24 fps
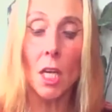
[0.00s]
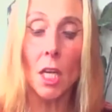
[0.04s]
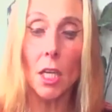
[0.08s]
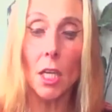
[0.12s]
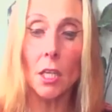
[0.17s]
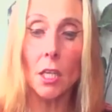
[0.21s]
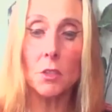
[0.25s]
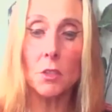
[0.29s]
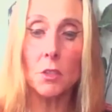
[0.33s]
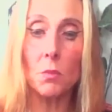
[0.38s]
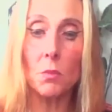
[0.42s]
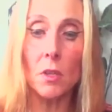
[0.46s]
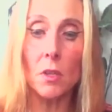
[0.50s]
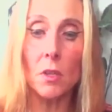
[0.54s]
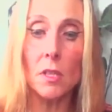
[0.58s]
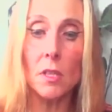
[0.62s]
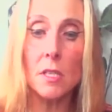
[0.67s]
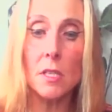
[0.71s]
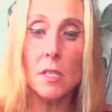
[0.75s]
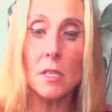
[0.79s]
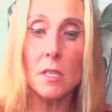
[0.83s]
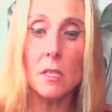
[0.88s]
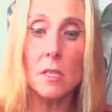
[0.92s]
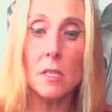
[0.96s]
It
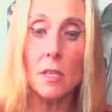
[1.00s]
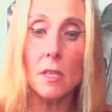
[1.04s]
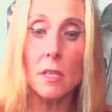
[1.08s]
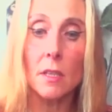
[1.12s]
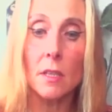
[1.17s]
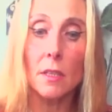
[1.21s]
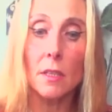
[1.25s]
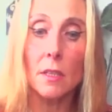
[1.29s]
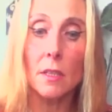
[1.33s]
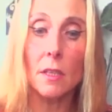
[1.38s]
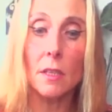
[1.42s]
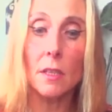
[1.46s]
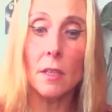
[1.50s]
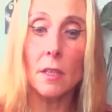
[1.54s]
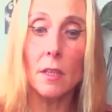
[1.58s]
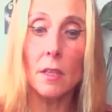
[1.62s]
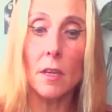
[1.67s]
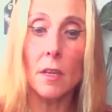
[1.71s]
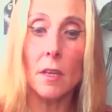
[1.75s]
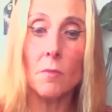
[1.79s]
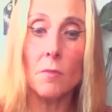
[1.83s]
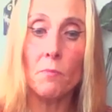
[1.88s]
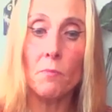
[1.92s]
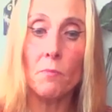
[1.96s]
was
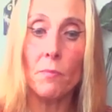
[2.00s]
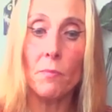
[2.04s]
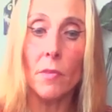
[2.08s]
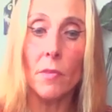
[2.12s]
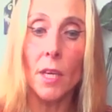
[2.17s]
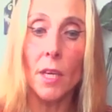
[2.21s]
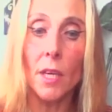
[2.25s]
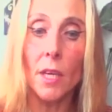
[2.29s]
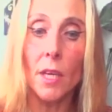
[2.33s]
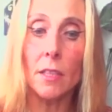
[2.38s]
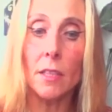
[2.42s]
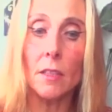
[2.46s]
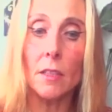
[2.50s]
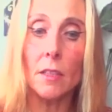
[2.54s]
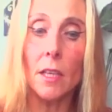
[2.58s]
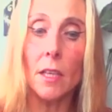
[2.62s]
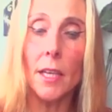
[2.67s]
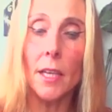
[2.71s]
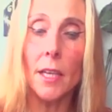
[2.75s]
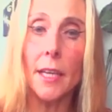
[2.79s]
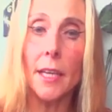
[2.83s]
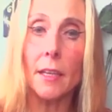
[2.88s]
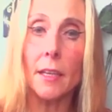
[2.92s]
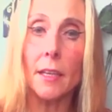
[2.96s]
like a
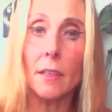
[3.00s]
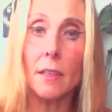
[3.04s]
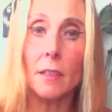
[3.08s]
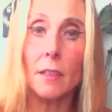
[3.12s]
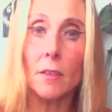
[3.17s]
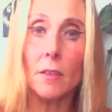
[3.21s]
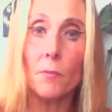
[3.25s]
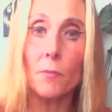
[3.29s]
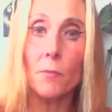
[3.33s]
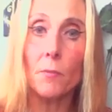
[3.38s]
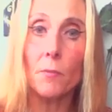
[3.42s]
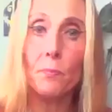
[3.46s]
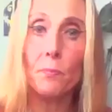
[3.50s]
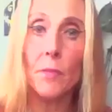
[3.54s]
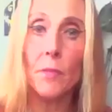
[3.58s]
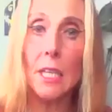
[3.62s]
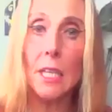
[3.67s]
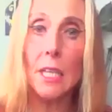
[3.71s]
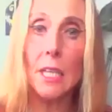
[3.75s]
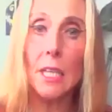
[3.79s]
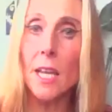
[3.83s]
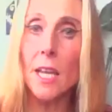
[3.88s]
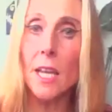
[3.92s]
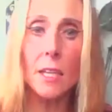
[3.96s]
link
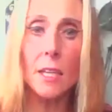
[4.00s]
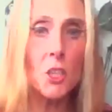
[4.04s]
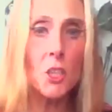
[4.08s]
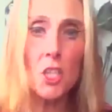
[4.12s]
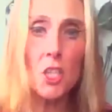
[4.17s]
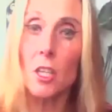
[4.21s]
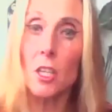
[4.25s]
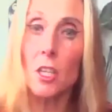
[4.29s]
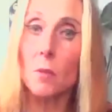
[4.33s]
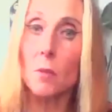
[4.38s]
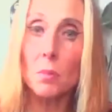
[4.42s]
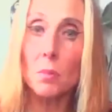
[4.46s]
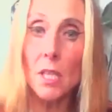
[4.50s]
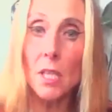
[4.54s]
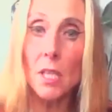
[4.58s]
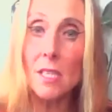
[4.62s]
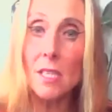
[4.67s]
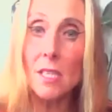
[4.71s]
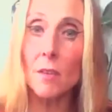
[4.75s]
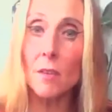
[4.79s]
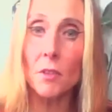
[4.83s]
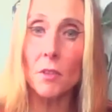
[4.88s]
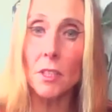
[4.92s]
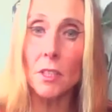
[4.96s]
it's not a chip, it's
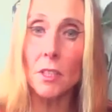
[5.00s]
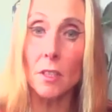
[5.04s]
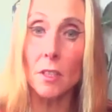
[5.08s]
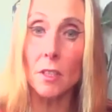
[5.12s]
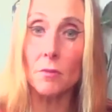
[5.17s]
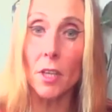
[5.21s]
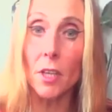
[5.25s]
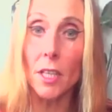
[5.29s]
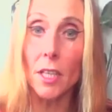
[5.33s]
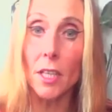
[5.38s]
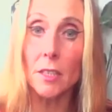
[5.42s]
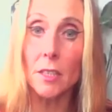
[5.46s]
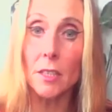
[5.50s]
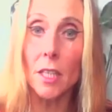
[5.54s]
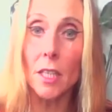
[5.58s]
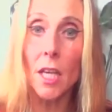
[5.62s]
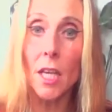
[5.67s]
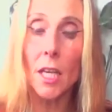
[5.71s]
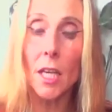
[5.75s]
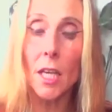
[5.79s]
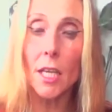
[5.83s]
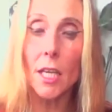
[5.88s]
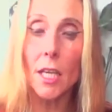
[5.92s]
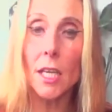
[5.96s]
something different.
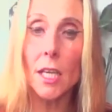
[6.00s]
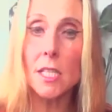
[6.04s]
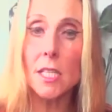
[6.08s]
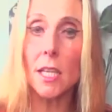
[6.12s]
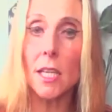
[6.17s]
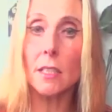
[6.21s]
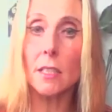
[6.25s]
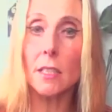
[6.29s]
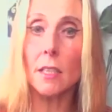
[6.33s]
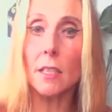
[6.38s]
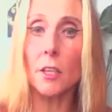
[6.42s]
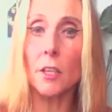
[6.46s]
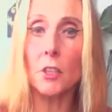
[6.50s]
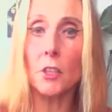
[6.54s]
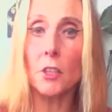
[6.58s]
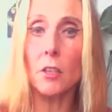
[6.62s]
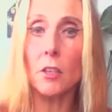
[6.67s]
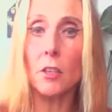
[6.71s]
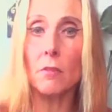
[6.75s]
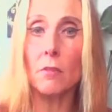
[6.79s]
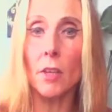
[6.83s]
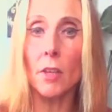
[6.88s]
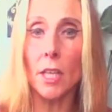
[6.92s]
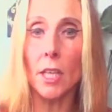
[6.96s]
It's like they are
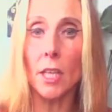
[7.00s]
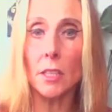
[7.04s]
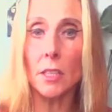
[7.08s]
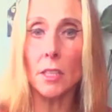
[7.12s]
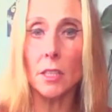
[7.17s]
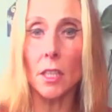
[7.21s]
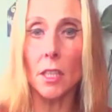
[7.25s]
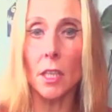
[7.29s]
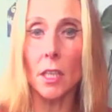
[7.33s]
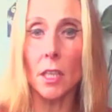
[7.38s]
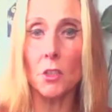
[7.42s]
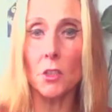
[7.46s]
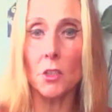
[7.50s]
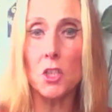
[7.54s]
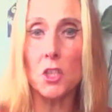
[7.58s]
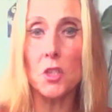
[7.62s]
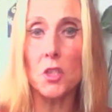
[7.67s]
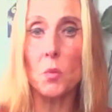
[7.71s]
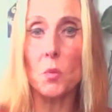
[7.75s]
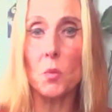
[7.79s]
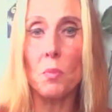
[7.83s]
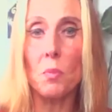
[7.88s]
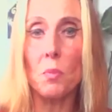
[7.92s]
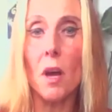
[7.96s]
connecting to
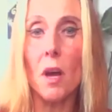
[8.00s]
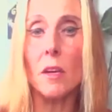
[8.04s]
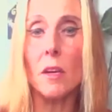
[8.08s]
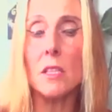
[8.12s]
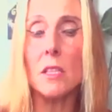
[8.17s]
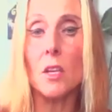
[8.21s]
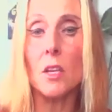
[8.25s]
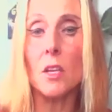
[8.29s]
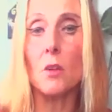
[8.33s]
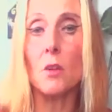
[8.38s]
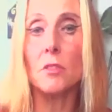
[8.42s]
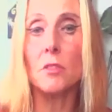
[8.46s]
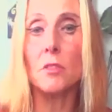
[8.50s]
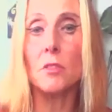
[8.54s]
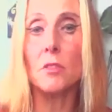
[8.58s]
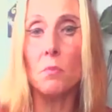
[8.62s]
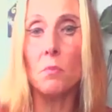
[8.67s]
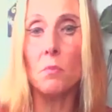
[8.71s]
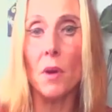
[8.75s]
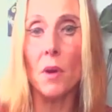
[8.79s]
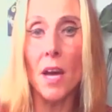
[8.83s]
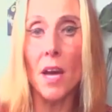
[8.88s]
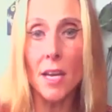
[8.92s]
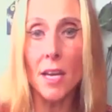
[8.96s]
parts of the
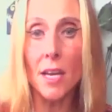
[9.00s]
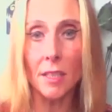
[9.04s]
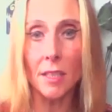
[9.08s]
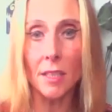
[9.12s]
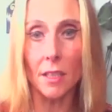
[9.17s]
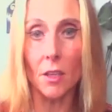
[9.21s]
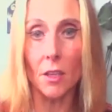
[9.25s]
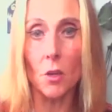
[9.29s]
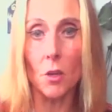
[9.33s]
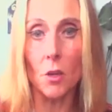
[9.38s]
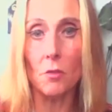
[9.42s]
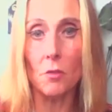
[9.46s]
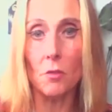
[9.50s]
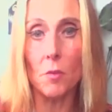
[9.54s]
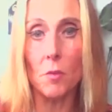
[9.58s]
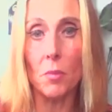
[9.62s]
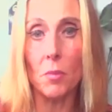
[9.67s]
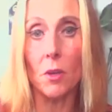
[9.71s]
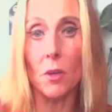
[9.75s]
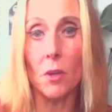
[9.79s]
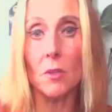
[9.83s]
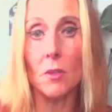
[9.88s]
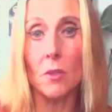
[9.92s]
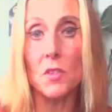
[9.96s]
body of a
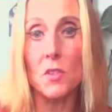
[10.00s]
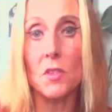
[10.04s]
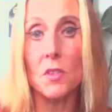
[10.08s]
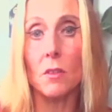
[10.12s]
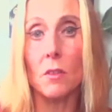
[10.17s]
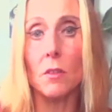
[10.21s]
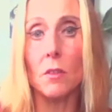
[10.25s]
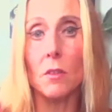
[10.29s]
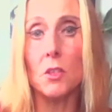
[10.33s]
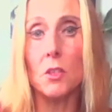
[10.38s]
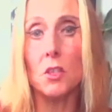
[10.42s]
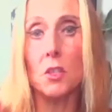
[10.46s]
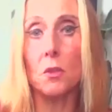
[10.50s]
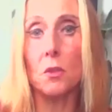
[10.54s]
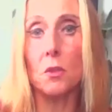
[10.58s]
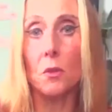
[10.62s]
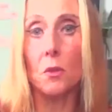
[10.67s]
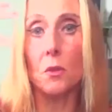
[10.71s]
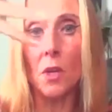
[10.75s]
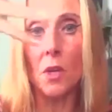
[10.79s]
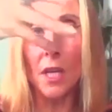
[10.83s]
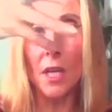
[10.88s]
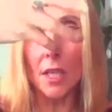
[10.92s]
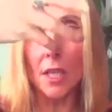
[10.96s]
person to
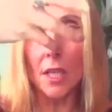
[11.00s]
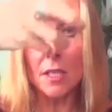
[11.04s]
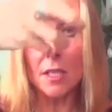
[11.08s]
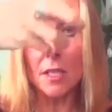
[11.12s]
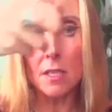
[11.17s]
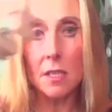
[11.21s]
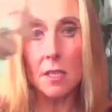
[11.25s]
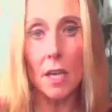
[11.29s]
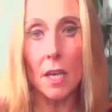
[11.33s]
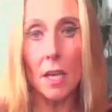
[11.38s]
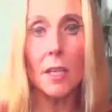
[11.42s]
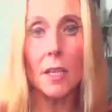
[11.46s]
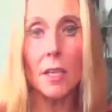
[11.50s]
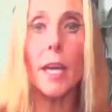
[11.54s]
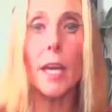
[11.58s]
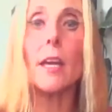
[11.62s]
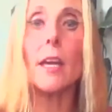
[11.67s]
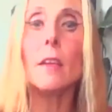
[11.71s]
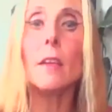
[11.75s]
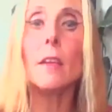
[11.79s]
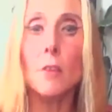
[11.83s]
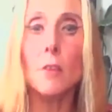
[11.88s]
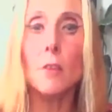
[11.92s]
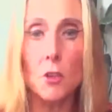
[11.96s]
suck
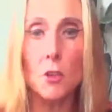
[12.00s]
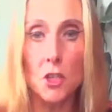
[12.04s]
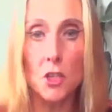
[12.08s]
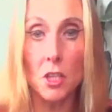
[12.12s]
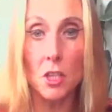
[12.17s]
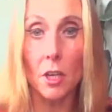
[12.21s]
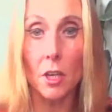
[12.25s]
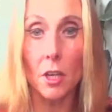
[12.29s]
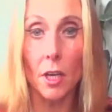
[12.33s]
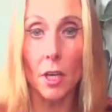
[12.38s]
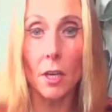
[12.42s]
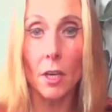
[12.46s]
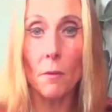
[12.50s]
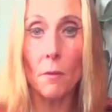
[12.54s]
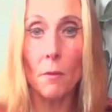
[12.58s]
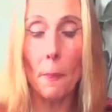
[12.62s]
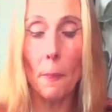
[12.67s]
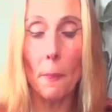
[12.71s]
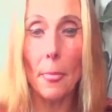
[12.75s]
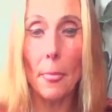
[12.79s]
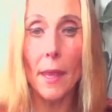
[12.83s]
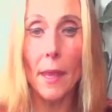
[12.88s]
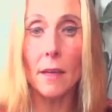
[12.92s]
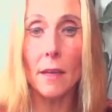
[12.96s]
energy.
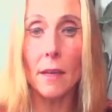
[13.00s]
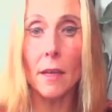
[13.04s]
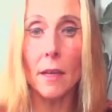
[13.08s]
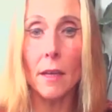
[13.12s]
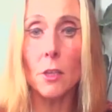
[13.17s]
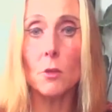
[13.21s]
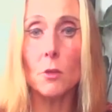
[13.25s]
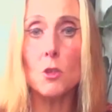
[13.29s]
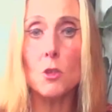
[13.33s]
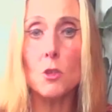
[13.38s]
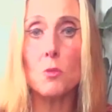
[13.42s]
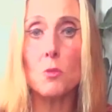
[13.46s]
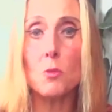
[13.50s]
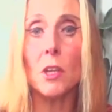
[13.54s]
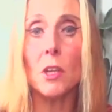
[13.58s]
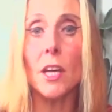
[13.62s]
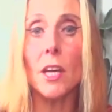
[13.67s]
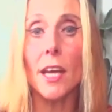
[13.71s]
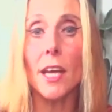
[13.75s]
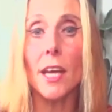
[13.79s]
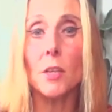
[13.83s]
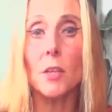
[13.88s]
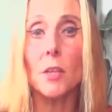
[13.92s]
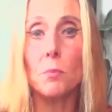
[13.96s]
And they usually
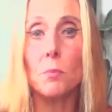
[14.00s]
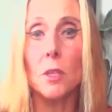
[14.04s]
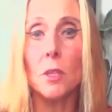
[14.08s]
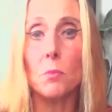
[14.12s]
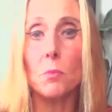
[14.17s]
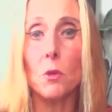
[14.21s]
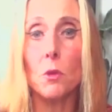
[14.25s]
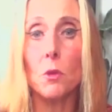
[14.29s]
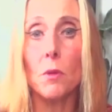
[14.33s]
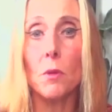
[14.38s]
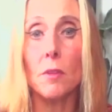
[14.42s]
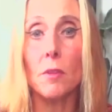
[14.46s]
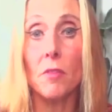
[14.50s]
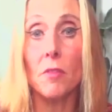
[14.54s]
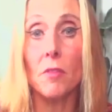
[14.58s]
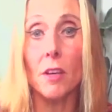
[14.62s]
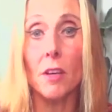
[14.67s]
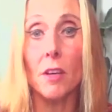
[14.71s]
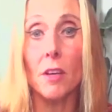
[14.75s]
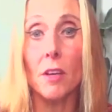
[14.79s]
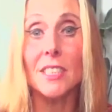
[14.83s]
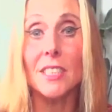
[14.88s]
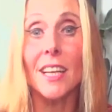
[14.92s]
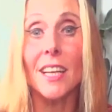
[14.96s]
like people who are
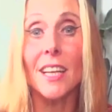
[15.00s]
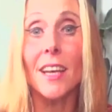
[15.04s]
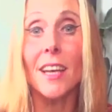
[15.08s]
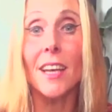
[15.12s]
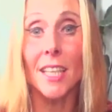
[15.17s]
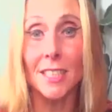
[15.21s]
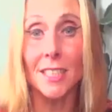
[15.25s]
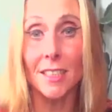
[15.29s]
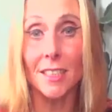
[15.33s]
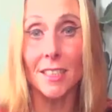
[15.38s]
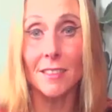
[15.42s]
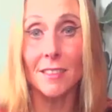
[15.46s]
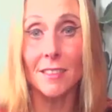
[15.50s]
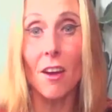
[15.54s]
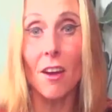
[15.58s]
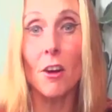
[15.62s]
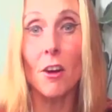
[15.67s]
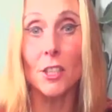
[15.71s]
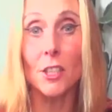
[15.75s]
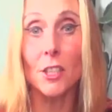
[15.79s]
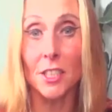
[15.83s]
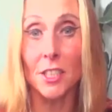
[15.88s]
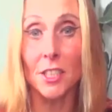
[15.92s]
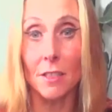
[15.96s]
very talented
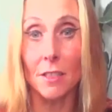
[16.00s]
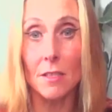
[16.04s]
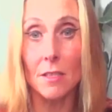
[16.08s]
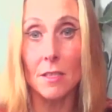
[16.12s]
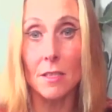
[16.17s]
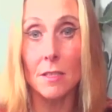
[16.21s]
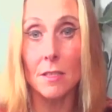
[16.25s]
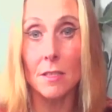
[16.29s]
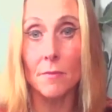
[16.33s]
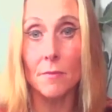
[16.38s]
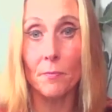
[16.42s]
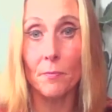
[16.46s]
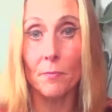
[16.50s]
artists.